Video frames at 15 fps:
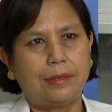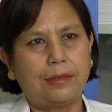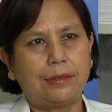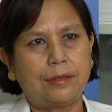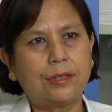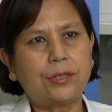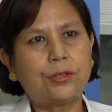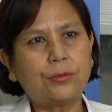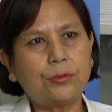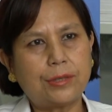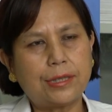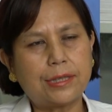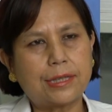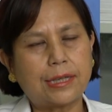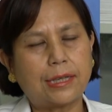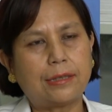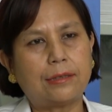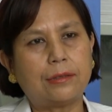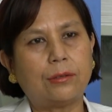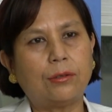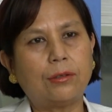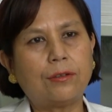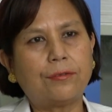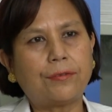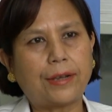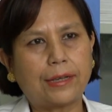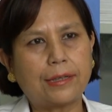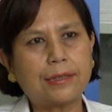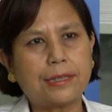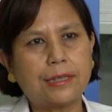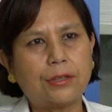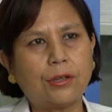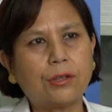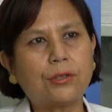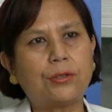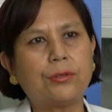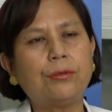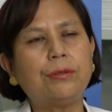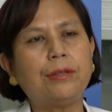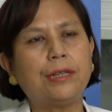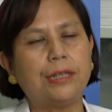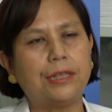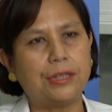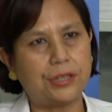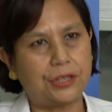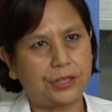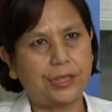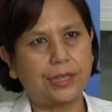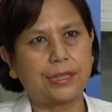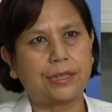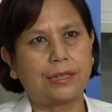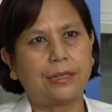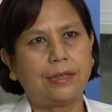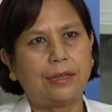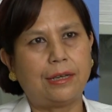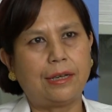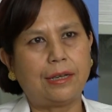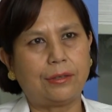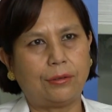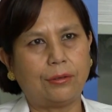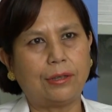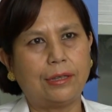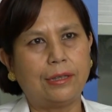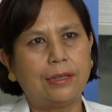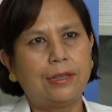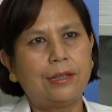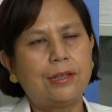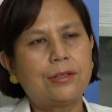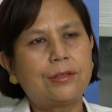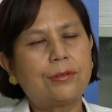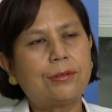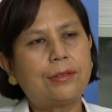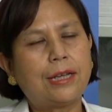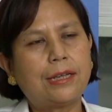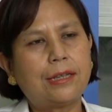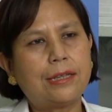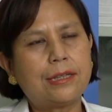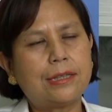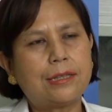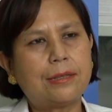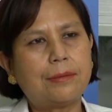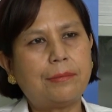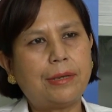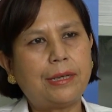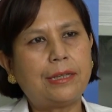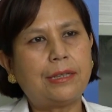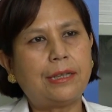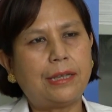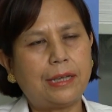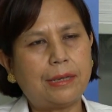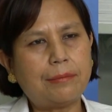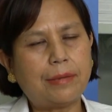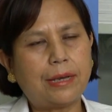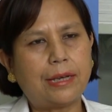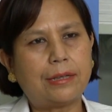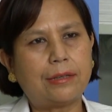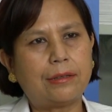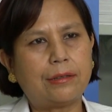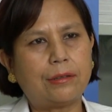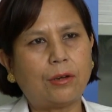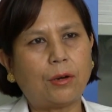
the students and the whole faculty not to initiate at all. So that is the main aim and